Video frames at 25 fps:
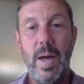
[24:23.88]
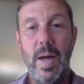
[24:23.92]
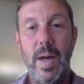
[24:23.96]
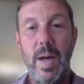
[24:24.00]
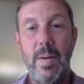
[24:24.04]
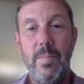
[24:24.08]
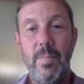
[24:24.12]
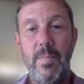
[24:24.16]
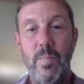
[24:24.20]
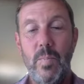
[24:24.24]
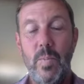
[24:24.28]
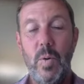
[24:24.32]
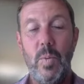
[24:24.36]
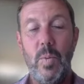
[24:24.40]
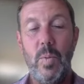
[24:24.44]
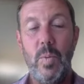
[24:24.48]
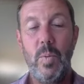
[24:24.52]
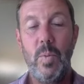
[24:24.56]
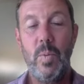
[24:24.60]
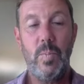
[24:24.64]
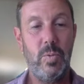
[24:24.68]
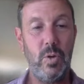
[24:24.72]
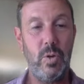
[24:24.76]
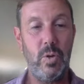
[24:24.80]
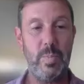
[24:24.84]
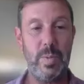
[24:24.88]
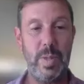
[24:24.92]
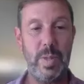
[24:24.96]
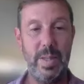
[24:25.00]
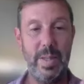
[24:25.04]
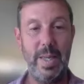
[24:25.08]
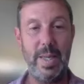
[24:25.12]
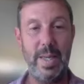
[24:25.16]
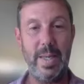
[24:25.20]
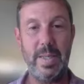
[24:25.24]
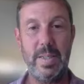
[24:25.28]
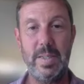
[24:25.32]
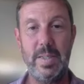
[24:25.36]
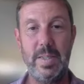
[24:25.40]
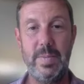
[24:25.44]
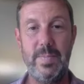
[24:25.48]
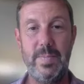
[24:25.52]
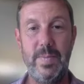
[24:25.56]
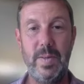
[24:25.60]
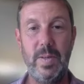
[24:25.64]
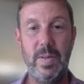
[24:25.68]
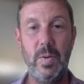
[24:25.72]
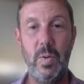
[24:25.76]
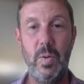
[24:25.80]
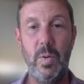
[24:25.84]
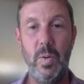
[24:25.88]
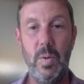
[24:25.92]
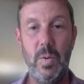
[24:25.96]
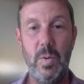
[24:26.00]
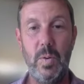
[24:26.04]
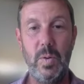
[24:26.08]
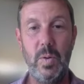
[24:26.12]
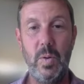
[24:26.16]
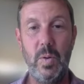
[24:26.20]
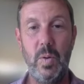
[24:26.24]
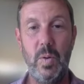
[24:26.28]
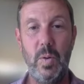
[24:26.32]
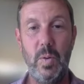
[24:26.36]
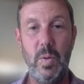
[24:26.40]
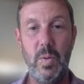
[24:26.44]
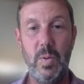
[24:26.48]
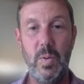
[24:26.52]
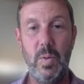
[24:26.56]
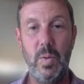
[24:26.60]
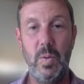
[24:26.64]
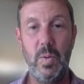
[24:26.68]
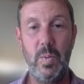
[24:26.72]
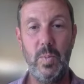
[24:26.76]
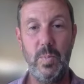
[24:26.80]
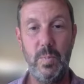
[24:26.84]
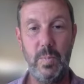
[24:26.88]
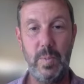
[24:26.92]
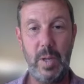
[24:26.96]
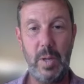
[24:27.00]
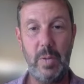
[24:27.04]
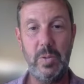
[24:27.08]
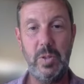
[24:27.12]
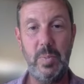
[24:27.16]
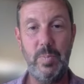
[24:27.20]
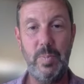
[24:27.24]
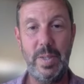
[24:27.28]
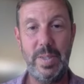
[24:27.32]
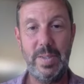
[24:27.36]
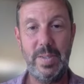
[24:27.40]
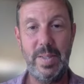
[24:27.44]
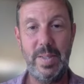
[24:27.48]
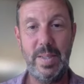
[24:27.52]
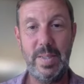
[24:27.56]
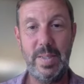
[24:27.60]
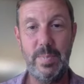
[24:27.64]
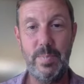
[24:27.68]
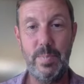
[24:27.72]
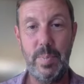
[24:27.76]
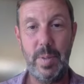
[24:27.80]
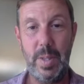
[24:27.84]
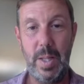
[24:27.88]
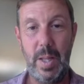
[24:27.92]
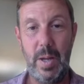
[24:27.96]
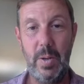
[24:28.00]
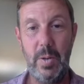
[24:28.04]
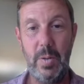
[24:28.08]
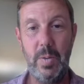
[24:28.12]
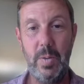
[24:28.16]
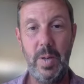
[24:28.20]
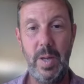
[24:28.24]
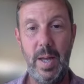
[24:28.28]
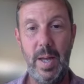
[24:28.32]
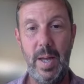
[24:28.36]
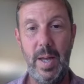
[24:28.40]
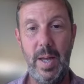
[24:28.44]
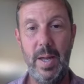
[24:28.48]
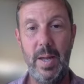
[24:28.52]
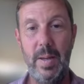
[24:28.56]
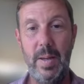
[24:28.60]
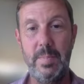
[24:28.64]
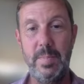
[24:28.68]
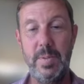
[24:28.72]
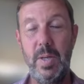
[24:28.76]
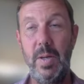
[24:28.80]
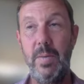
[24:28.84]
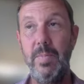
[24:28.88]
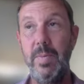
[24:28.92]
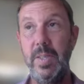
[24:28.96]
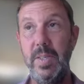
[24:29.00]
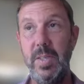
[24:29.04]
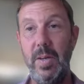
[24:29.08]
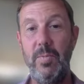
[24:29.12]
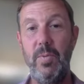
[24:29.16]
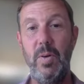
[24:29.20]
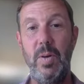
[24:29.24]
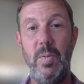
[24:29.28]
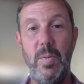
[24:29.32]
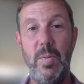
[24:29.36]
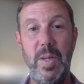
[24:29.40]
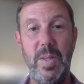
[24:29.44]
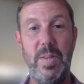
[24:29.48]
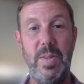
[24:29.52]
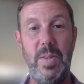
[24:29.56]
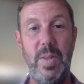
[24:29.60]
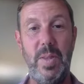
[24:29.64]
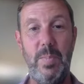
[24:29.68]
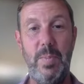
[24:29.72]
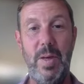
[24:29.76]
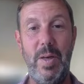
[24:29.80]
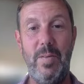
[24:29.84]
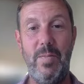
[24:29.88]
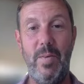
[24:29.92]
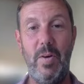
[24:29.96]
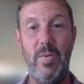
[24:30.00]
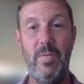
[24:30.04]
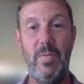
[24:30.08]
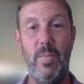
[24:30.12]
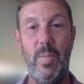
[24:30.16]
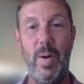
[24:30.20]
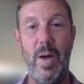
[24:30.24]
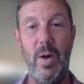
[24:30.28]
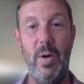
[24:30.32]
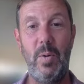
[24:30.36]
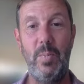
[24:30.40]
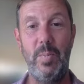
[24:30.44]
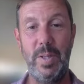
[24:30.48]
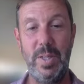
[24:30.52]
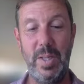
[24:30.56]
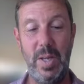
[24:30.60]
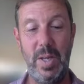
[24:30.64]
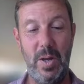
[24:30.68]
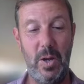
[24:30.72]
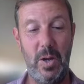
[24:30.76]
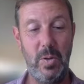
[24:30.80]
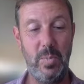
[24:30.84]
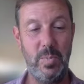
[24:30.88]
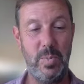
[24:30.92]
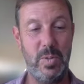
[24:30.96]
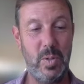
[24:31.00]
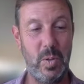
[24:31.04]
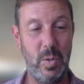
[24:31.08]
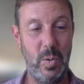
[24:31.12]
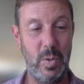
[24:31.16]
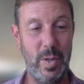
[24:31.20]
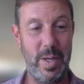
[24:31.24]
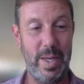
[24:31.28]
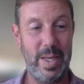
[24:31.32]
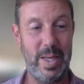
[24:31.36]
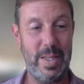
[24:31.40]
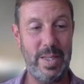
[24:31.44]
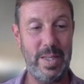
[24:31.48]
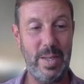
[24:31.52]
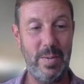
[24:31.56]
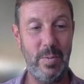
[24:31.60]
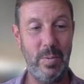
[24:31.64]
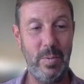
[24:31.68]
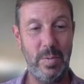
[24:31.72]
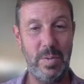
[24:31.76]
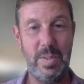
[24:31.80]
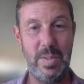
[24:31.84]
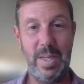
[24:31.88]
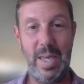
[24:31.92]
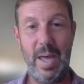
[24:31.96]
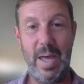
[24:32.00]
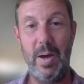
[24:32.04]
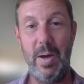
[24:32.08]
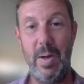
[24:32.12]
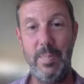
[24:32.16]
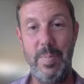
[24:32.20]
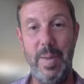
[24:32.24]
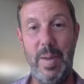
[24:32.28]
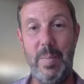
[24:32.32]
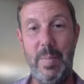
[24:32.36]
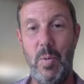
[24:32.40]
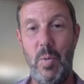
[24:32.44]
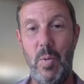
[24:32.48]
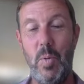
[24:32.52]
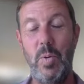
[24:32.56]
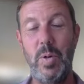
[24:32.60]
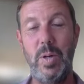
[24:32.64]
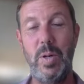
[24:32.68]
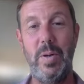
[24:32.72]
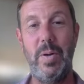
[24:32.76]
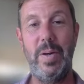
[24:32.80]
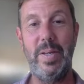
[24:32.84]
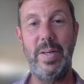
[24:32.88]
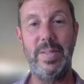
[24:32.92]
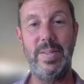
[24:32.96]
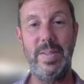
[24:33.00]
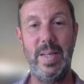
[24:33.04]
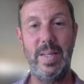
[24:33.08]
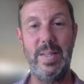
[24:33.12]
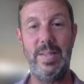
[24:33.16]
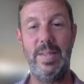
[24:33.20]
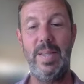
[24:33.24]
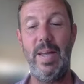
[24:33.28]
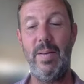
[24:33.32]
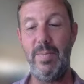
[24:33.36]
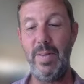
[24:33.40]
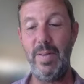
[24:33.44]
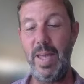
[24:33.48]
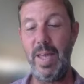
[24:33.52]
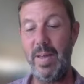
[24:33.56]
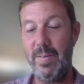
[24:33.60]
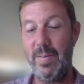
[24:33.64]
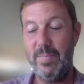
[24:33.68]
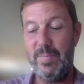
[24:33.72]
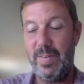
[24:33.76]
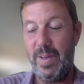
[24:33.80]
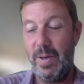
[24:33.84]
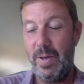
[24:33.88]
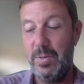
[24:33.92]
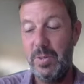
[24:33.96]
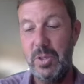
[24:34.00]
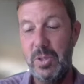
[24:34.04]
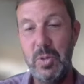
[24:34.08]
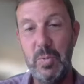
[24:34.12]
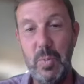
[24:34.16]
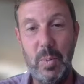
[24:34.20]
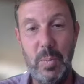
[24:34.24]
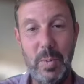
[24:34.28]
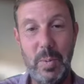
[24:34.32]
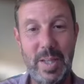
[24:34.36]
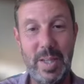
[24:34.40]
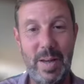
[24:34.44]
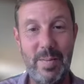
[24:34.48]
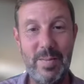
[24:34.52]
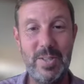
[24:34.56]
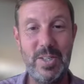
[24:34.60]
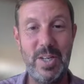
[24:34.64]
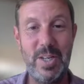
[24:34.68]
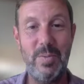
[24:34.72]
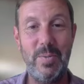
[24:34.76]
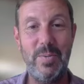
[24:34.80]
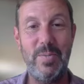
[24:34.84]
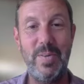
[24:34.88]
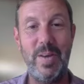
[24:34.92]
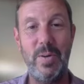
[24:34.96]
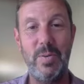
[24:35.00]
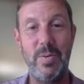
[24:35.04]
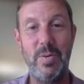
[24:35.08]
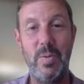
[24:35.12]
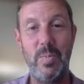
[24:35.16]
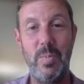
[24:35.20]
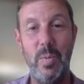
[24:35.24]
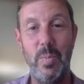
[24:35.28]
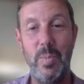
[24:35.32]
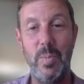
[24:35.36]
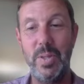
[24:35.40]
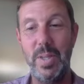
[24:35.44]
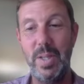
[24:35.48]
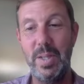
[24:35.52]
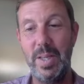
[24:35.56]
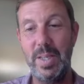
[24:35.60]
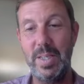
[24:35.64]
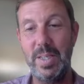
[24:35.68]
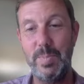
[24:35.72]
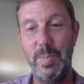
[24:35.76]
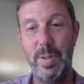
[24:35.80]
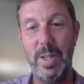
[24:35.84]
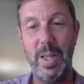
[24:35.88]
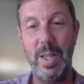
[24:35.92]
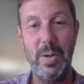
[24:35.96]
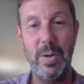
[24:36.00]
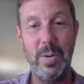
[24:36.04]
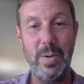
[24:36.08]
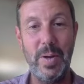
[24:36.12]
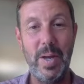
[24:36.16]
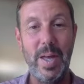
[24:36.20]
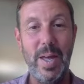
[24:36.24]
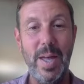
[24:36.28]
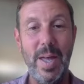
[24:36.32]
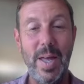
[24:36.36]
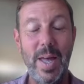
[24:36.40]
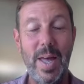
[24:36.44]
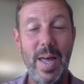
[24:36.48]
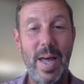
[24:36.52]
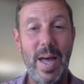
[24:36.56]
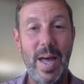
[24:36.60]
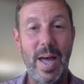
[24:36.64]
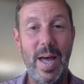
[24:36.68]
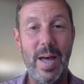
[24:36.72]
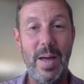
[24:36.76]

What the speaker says: we'll drop the links for your coaching business below. So if you're suffering with a bit of overwhelm and you're homeschooling and you want to get a bit more organised, then definitely Fiona's your woman. Have a chat with Fiona, and we'll put the links below. Um,